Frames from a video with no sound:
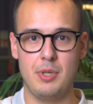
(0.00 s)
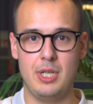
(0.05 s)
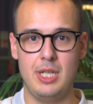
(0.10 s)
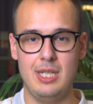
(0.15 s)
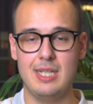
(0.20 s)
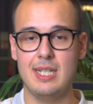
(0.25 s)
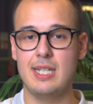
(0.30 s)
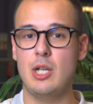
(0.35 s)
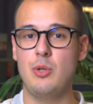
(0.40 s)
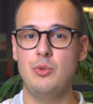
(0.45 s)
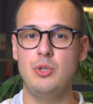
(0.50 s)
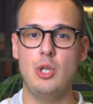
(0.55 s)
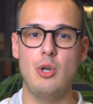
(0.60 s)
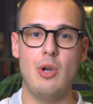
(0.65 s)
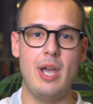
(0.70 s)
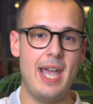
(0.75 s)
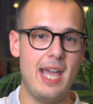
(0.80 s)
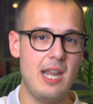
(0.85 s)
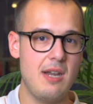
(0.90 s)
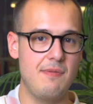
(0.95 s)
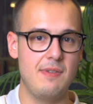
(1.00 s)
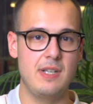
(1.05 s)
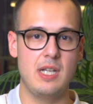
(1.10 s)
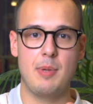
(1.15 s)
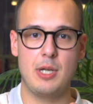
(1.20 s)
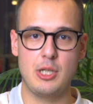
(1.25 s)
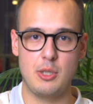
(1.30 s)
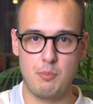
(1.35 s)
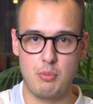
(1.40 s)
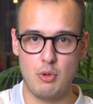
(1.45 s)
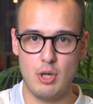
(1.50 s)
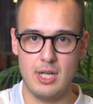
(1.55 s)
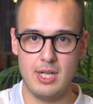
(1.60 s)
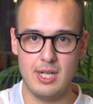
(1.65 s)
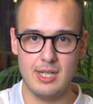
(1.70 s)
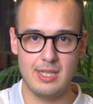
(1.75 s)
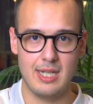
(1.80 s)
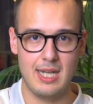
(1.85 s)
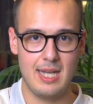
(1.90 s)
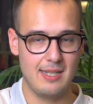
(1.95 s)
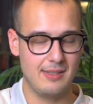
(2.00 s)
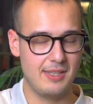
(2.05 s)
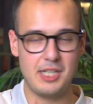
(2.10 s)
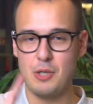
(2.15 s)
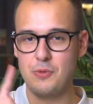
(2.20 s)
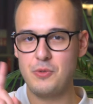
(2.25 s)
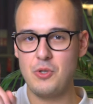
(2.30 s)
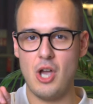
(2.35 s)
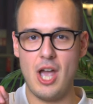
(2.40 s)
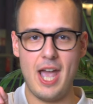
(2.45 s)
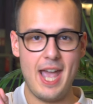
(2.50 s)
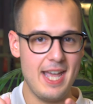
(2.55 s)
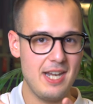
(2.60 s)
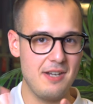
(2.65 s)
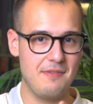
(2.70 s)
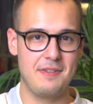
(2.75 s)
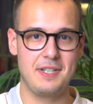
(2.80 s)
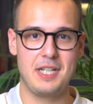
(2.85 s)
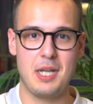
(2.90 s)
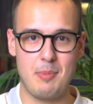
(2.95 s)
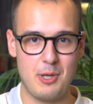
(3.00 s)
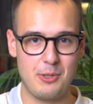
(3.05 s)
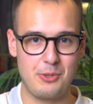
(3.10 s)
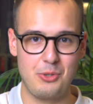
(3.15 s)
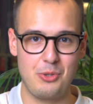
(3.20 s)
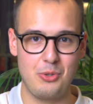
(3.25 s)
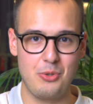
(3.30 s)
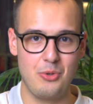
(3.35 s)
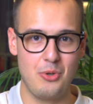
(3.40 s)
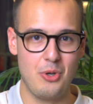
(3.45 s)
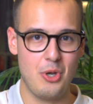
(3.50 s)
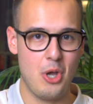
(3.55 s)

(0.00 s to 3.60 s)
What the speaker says: they don't know anything about the product, they don't know anything about you,